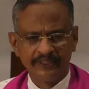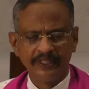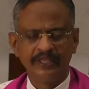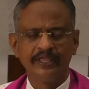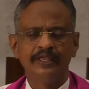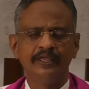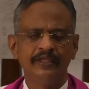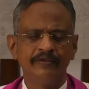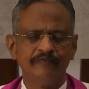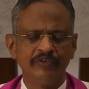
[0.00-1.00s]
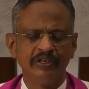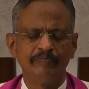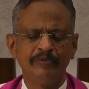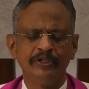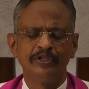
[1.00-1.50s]
they
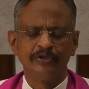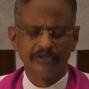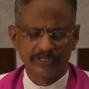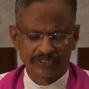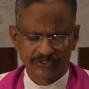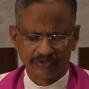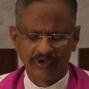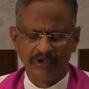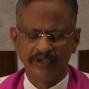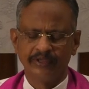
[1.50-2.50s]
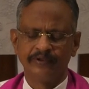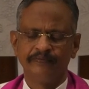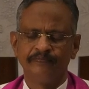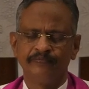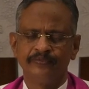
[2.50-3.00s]
will be destroyed.
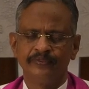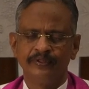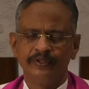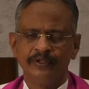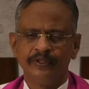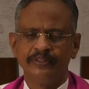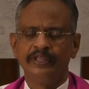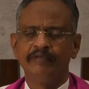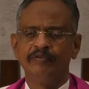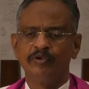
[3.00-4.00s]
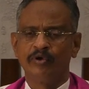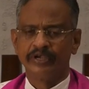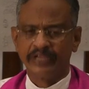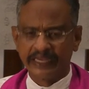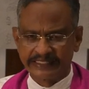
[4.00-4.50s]
They will
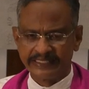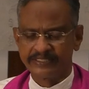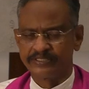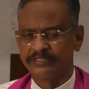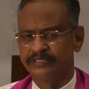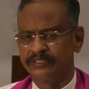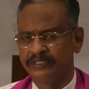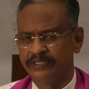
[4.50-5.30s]
not exist